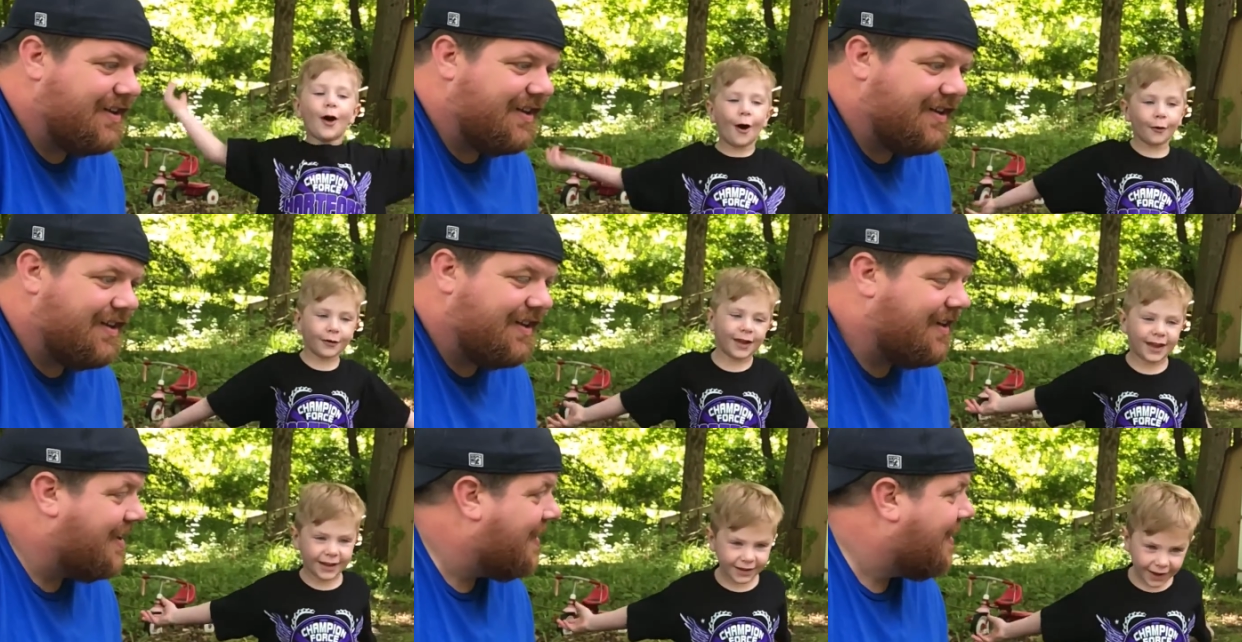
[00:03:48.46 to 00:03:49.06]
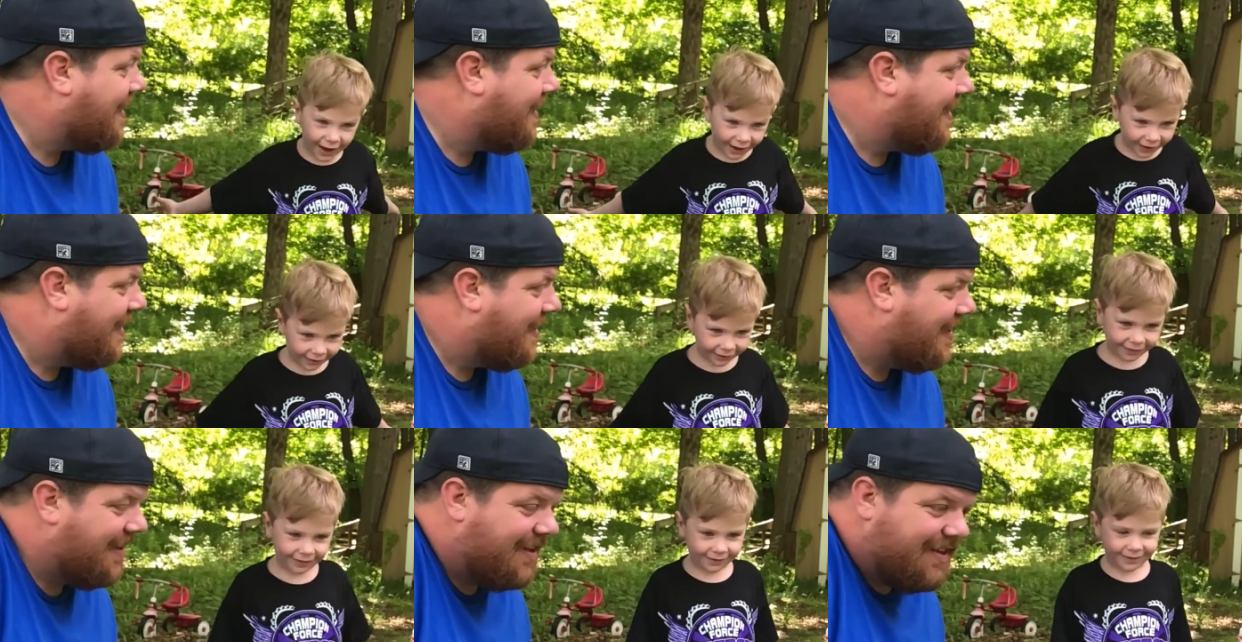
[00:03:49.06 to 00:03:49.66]
Speaker 1: Exploding,
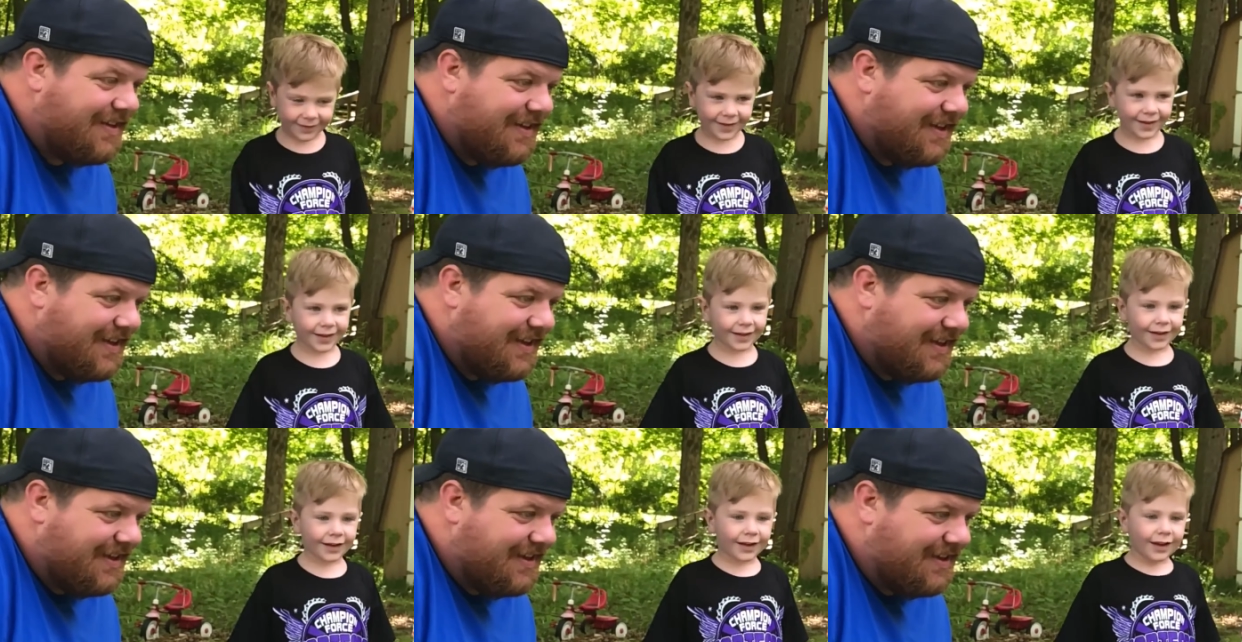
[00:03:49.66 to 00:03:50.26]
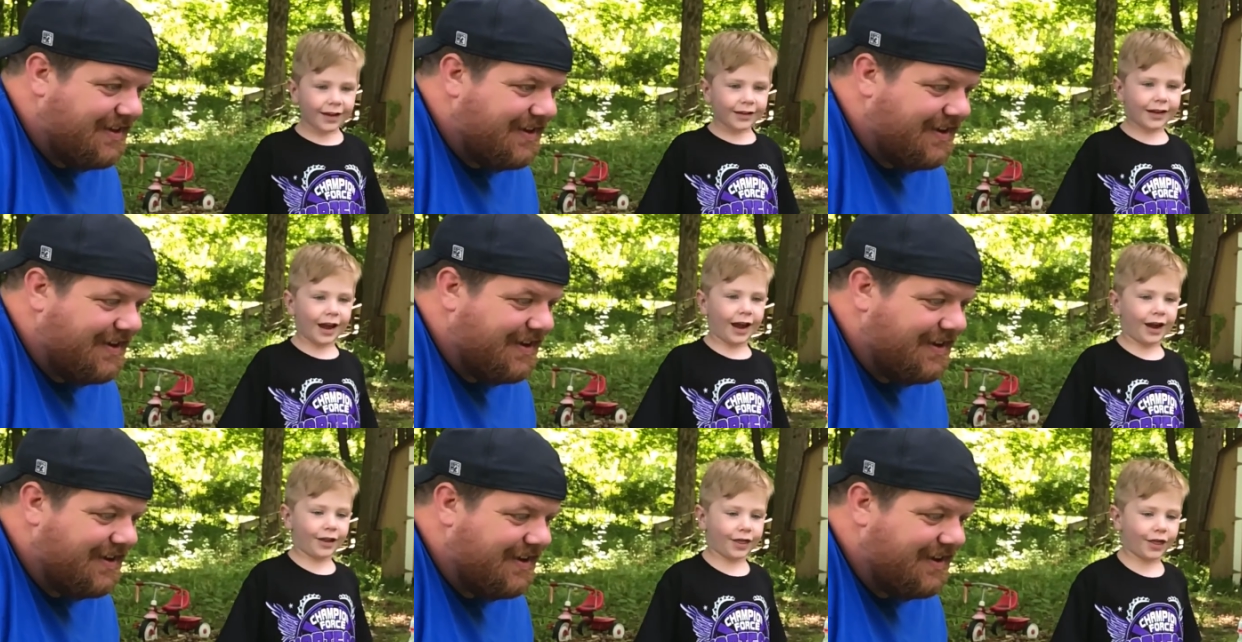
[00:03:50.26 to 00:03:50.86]
guys.
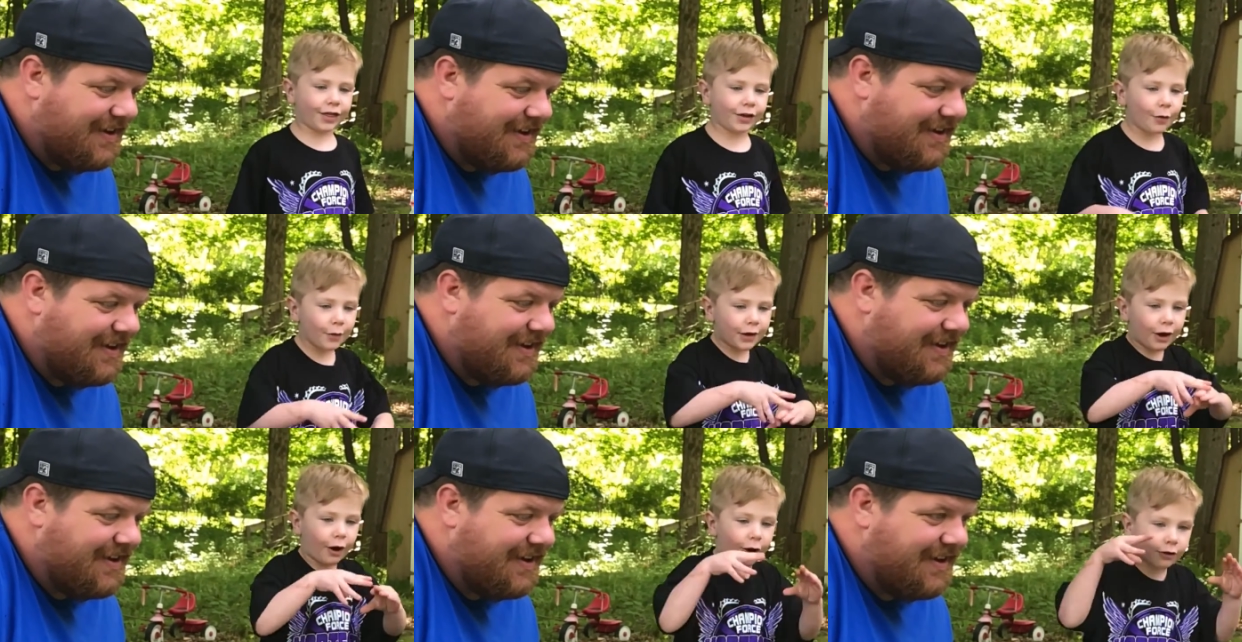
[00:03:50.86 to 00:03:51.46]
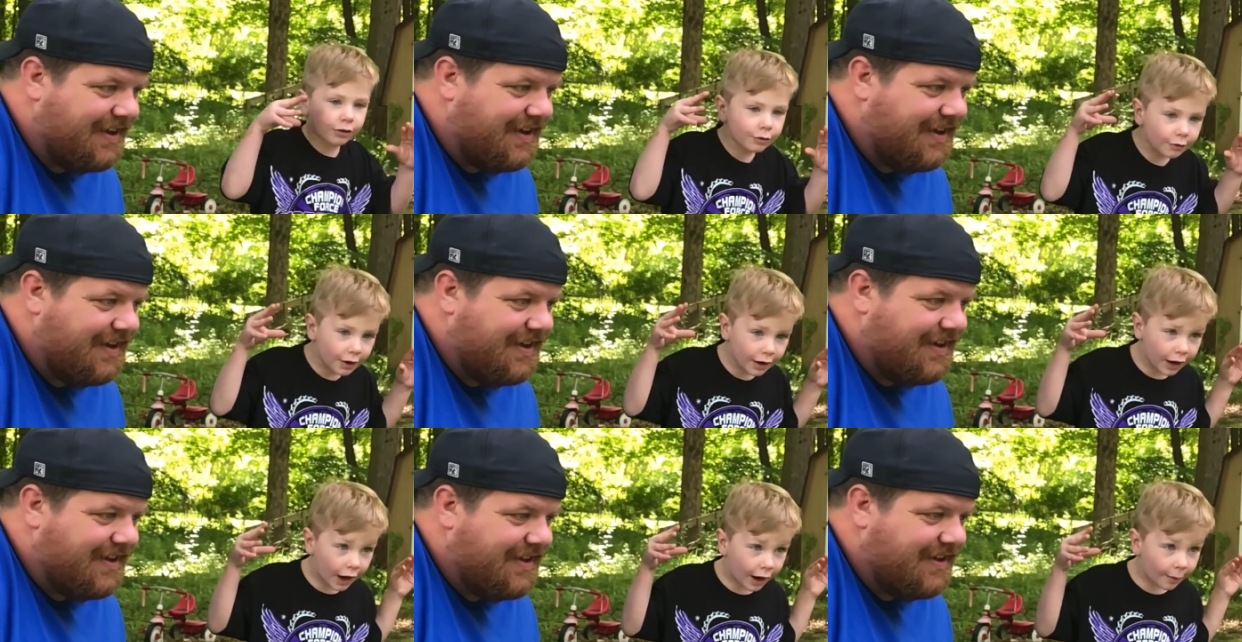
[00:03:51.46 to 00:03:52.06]
Guys, it's going all the
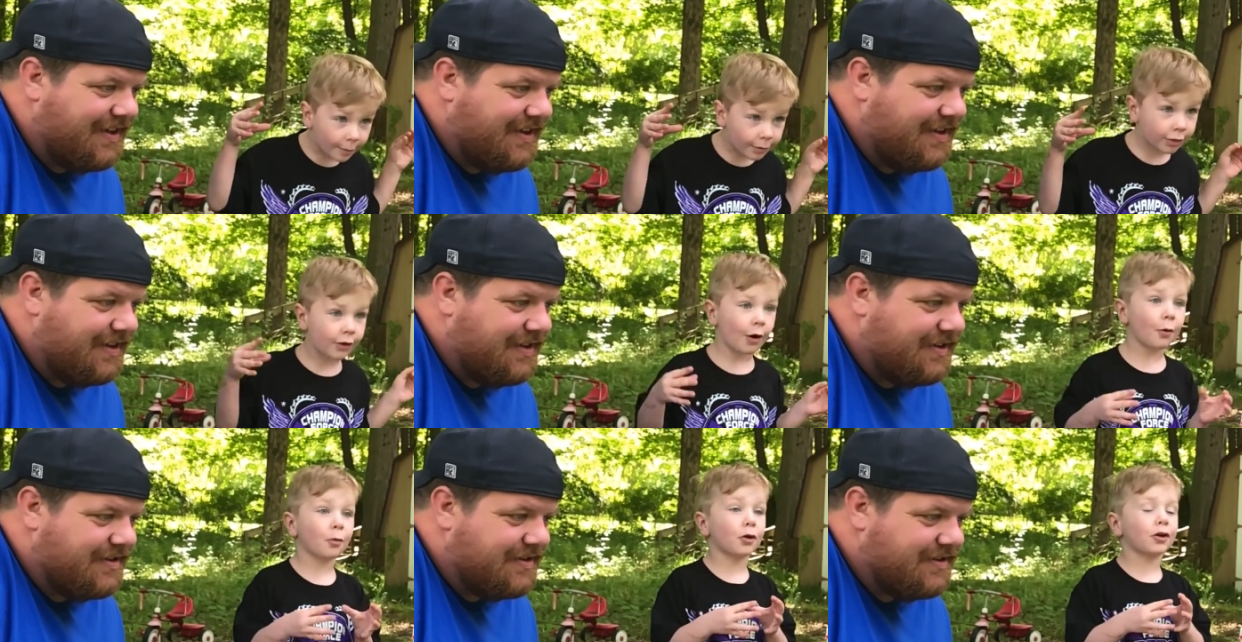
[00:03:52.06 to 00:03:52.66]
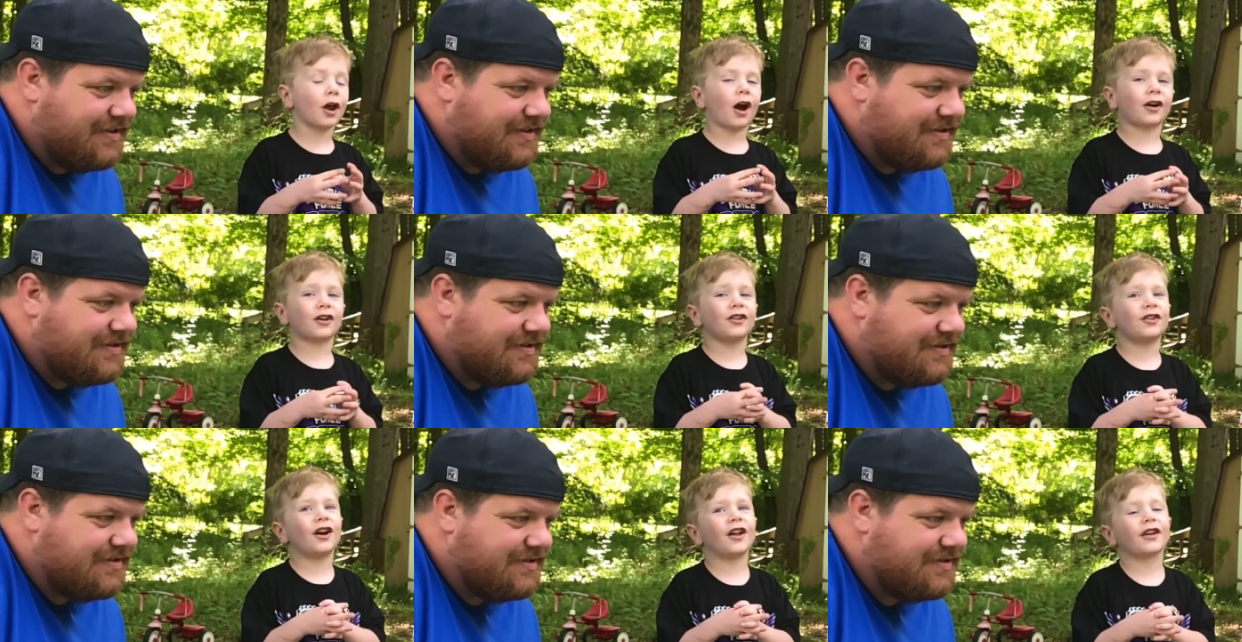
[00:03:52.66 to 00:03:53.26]
way up, so we're not
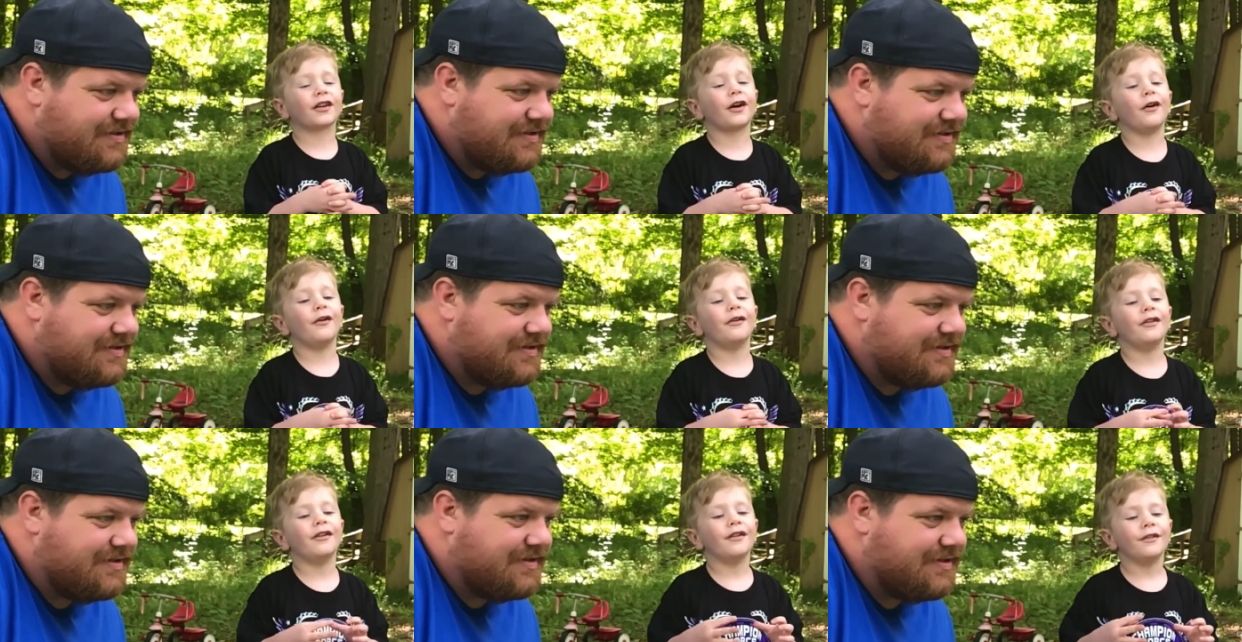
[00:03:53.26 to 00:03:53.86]
gonna let it go.